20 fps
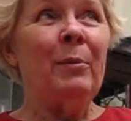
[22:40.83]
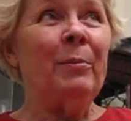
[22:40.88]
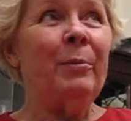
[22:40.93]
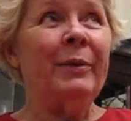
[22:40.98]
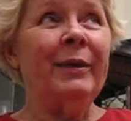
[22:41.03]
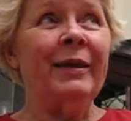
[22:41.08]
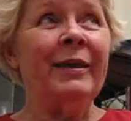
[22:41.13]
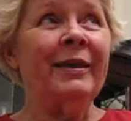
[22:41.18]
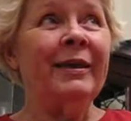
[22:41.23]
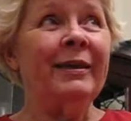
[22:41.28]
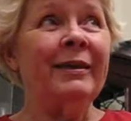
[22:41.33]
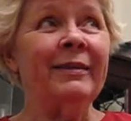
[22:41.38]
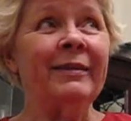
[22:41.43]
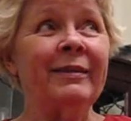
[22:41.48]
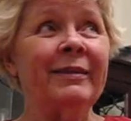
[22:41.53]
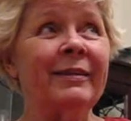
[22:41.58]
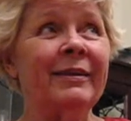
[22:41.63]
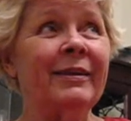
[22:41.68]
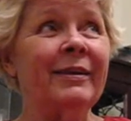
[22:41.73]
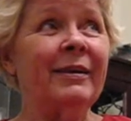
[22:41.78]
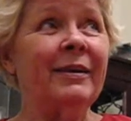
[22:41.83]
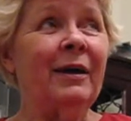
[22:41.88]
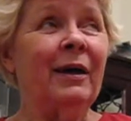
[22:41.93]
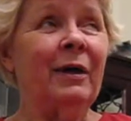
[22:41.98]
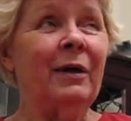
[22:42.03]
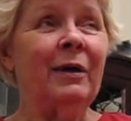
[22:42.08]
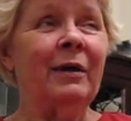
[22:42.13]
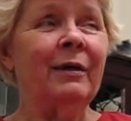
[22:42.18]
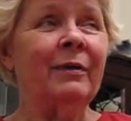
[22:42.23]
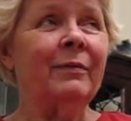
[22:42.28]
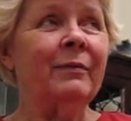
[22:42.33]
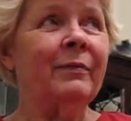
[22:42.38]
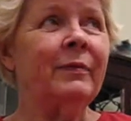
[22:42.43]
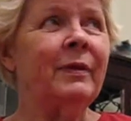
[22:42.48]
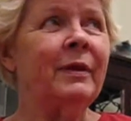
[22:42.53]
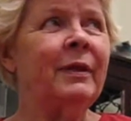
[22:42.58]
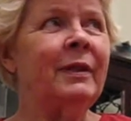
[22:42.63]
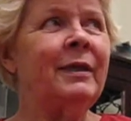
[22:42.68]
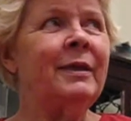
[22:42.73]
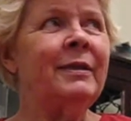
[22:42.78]
Because
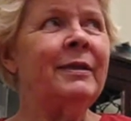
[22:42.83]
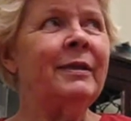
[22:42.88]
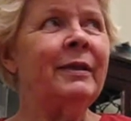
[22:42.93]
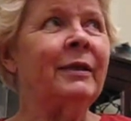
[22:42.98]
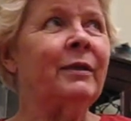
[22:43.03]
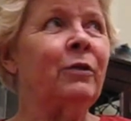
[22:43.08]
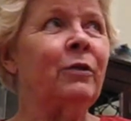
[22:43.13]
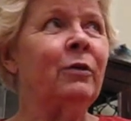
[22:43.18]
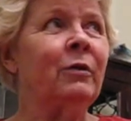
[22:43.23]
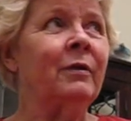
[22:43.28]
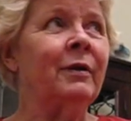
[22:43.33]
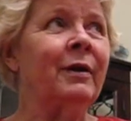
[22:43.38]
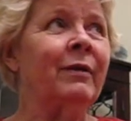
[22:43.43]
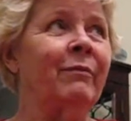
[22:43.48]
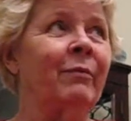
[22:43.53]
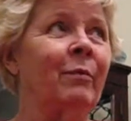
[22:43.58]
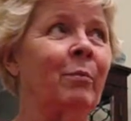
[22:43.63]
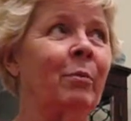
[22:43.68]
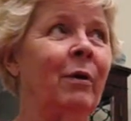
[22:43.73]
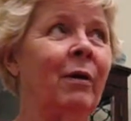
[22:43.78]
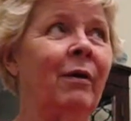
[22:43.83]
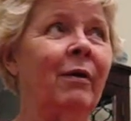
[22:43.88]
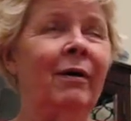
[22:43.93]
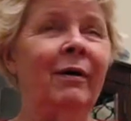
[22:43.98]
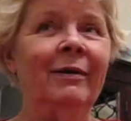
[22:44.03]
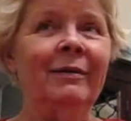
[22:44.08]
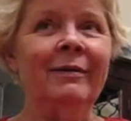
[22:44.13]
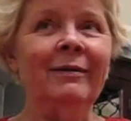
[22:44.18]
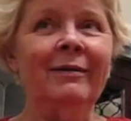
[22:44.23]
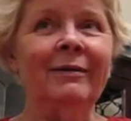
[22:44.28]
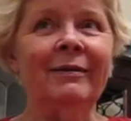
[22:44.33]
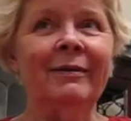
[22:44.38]
he said, "You don't have a bra on."